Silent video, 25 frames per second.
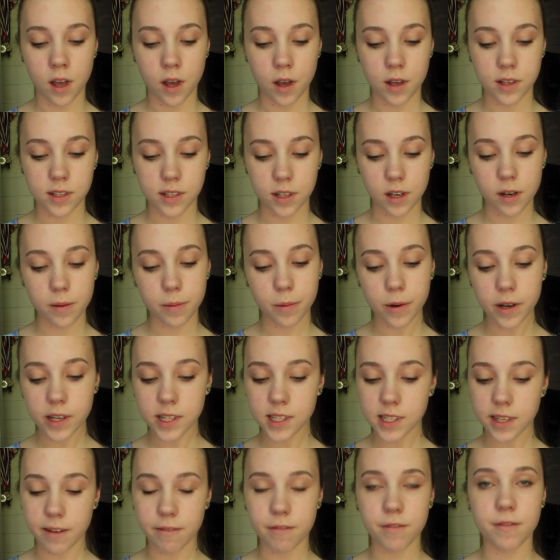
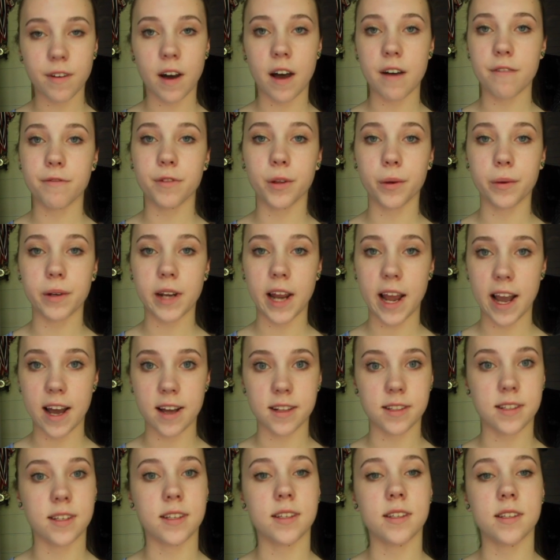0.75 fluid
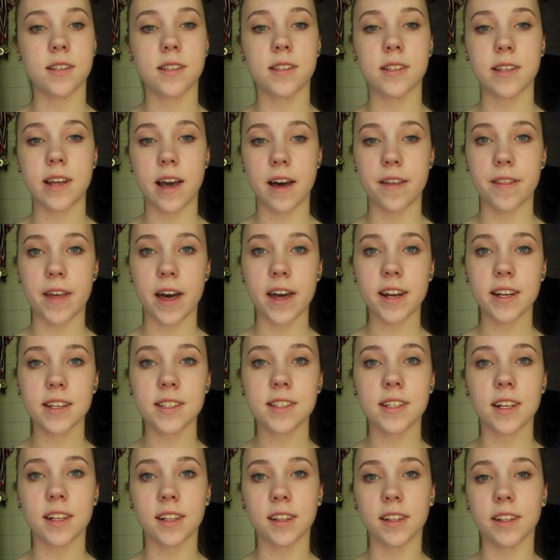ounces. Now that
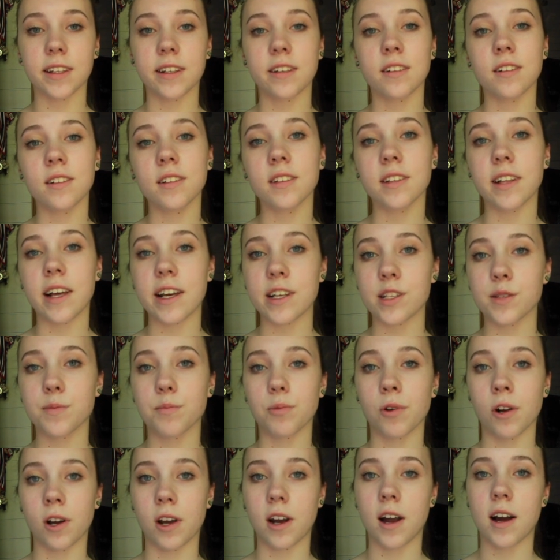is a little less
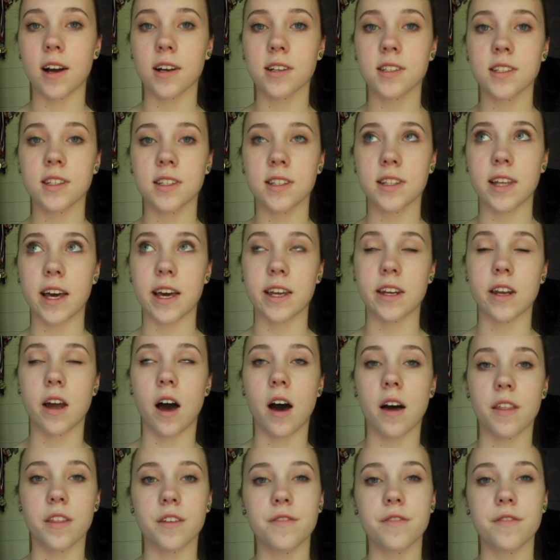product than other